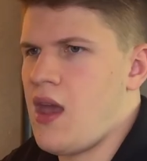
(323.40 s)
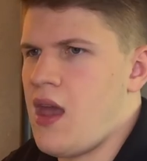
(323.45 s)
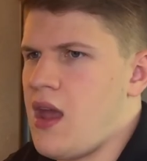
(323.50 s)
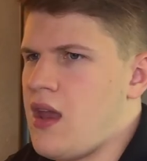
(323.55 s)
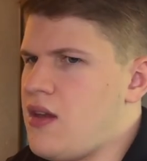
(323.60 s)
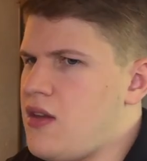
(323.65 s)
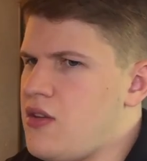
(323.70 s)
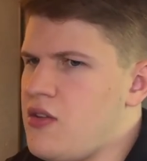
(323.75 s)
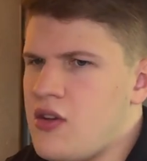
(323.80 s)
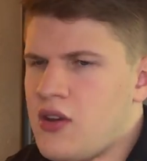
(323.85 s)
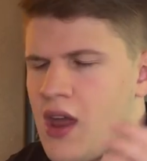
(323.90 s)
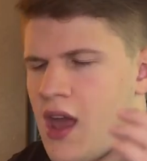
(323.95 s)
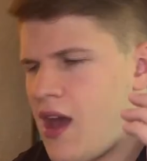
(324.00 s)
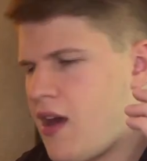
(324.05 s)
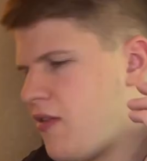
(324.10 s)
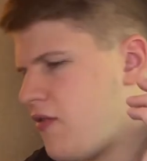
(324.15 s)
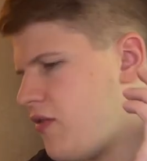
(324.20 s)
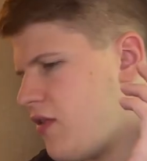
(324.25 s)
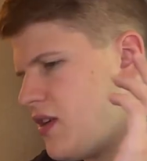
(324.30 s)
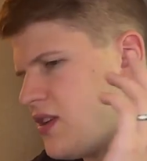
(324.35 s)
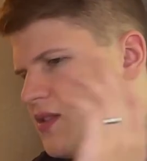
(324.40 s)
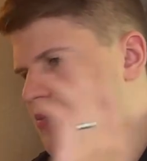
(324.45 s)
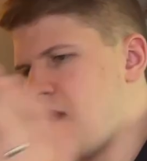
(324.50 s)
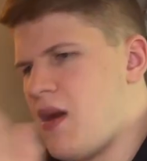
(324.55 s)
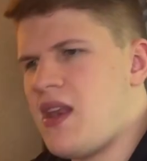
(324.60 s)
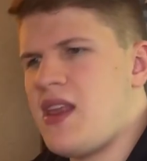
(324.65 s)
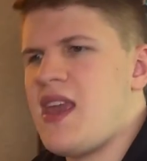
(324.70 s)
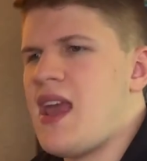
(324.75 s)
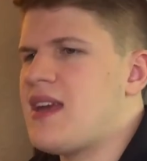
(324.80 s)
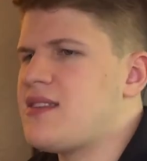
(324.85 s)
And you can have as
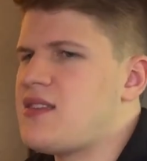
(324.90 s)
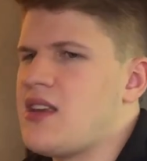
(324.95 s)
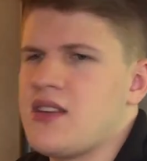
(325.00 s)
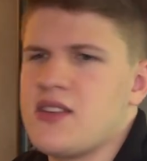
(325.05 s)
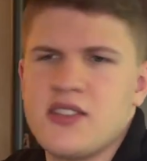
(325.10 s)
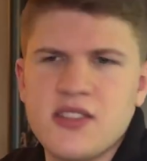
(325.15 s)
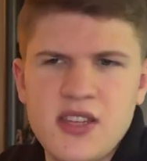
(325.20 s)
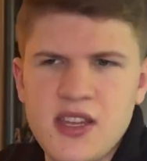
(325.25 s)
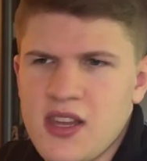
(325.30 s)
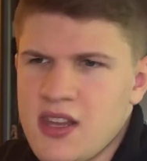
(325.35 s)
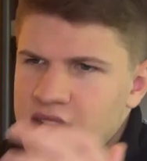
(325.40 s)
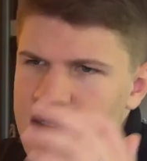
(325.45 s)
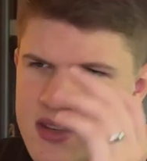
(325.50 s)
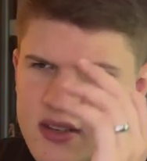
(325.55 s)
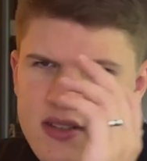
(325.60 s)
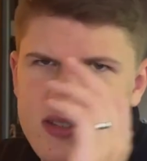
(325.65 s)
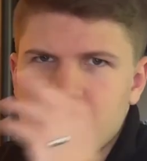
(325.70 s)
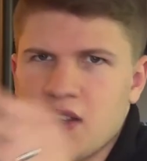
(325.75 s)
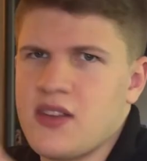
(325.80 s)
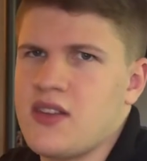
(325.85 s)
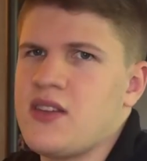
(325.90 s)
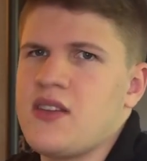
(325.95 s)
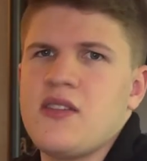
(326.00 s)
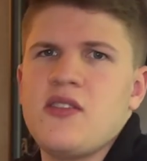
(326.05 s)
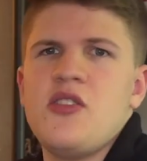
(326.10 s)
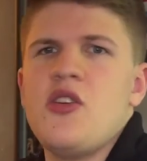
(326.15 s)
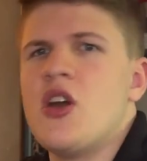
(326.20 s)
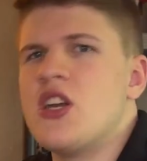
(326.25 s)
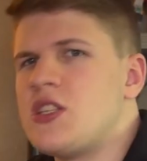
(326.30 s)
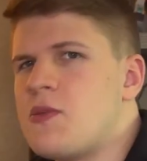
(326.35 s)
many SSDs and
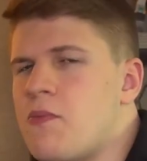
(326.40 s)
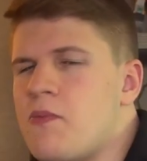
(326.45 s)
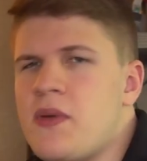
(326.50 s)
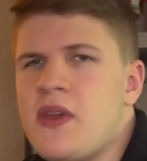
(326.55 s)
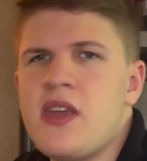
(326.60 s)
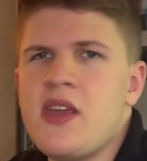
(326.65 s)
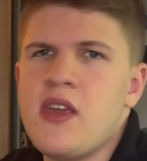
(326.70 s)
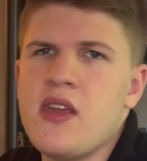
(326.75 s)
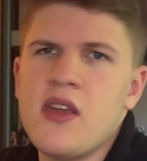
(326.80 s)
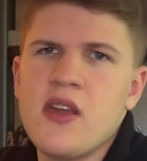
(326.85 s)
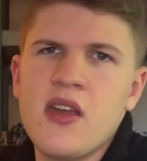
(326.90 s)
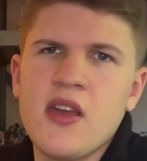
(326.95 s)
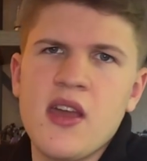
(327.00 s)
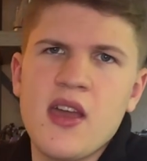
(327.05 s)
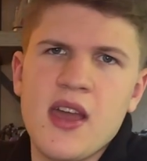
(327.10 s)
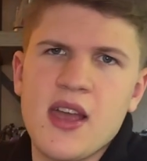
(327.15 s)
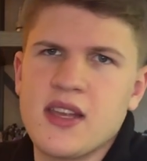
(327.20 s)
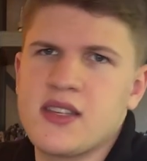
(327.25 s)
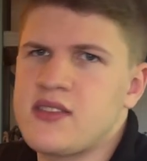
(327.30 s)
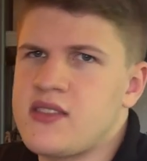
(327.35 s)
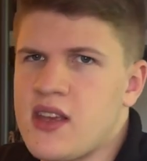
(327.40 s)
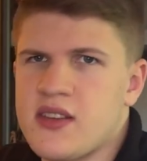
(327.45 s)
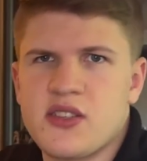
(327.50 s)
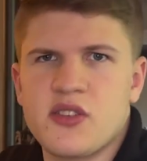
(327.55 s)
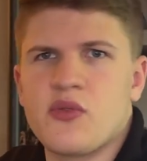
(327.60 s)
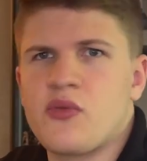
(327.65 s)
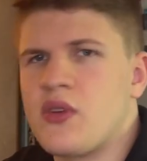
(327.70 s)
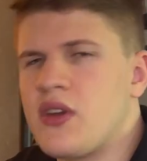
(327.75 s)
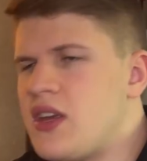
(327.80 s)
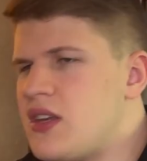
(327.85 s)
USB
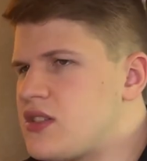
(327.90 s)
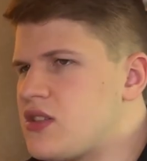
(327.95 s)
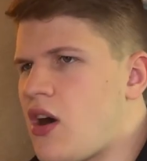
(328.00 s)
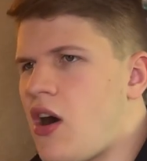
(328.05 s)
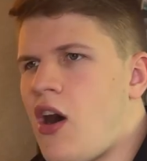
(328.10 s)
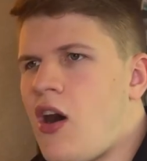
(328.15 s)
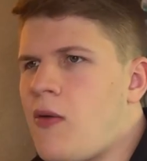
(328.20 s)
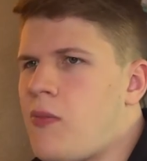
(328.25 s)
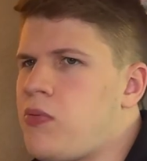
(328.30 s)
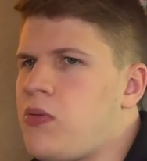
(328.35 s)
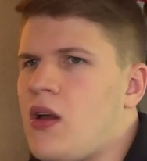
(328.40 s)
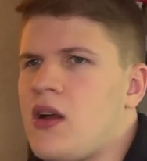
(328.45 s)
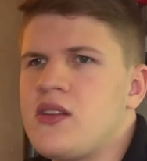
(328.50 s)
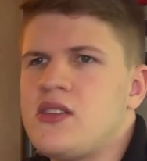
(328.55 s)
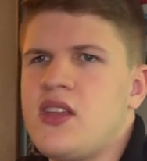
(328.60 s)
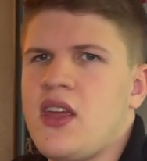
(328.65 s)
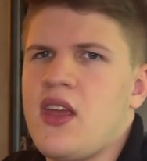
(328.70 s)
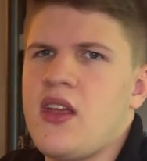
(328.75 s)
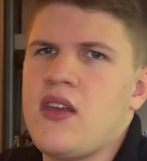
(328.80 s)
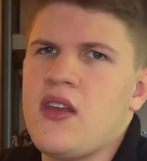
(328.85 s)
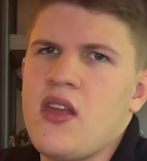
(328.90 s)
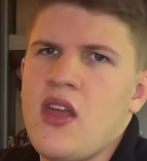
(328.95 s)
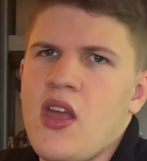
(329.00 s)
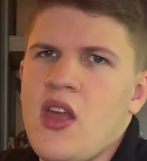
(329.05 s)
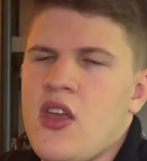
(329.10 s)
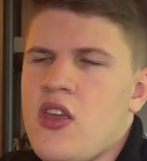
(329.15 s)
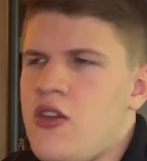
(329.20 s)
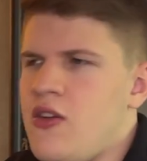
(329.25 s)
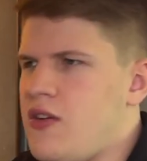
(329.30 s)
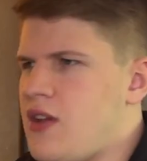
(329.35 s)
accessories all plugged in.
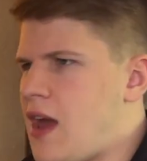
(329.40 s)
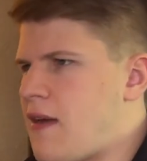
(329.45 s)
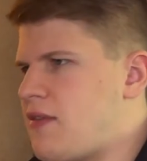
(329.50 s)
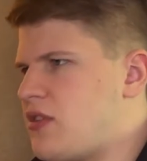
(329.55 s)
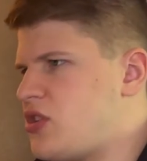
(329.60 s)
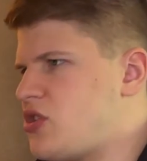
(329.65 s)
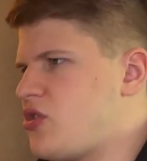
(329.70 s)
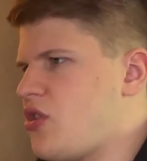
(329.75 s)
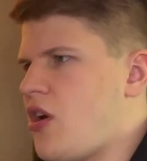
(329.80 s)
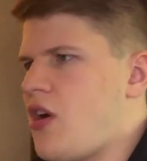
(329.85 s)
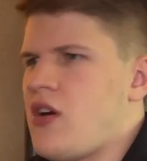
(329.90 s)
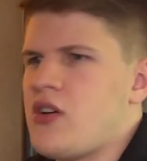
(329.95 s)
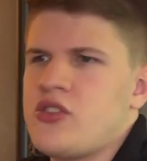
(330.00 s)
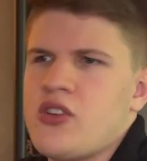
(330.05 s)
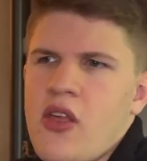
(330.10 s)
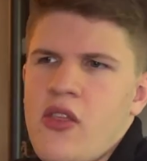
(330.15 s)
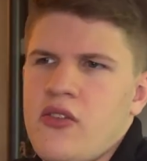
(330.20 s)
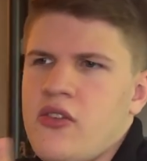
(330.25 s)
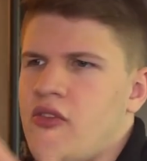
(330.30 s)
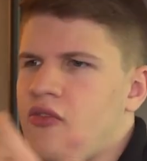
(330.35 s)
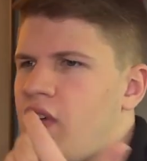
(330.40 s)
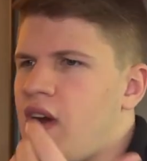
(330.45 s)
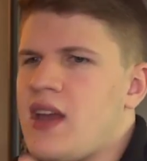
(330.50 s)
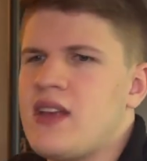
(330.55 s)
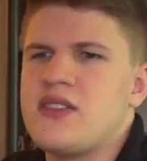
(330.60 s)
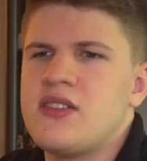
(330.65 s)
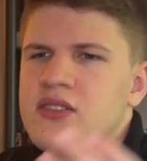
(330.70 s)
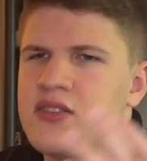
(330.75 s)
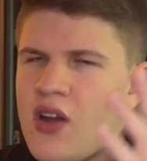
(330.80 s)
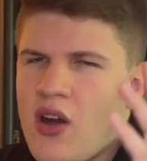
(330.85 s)
You can have it charge other
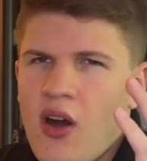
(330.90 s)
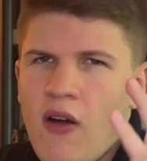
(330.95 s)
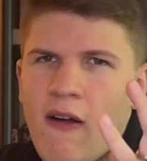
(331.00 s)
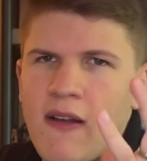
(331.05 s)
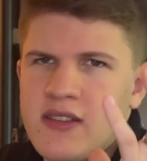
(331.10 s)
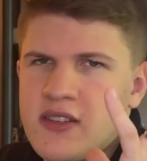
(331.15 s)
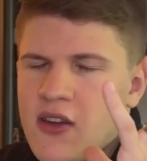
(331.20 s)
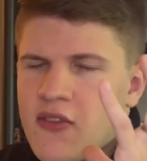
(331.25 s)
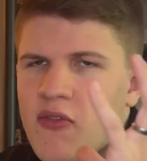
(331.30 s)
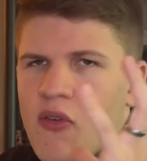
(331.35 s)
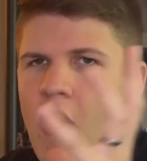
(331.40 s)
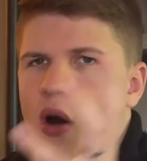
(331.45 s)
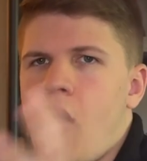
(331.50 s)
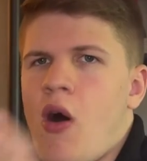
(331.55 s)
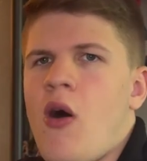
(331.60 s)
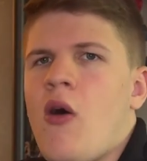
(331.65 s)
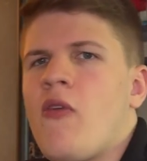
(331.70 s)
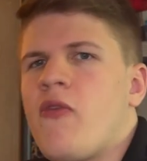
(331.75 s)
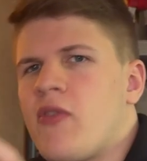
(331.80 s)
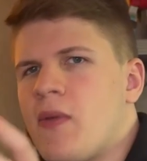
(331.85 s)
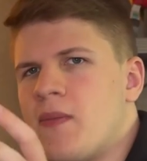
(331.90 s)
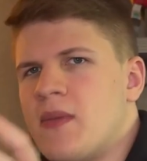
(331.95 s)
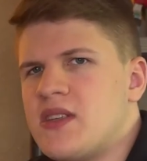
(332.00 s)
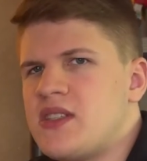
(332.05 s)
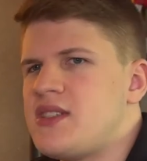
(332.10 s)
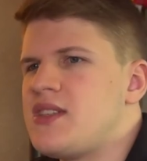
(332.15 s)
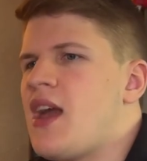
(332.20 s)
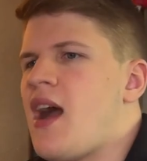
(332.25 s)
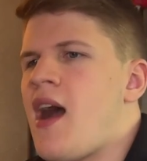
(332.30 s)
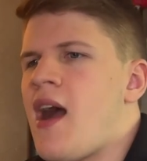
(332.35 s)
devices, all that stuff, all from this
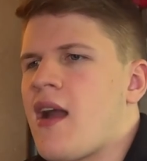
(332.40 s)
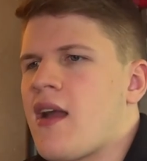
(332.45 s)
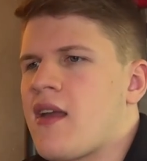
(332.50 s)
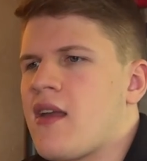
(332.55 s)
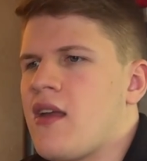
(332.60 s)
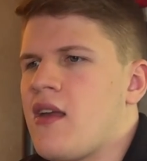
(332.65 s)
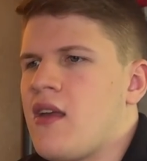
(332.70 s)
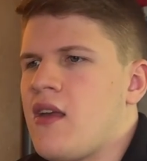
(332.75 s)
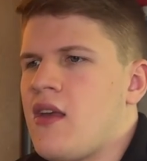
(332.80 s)
dock,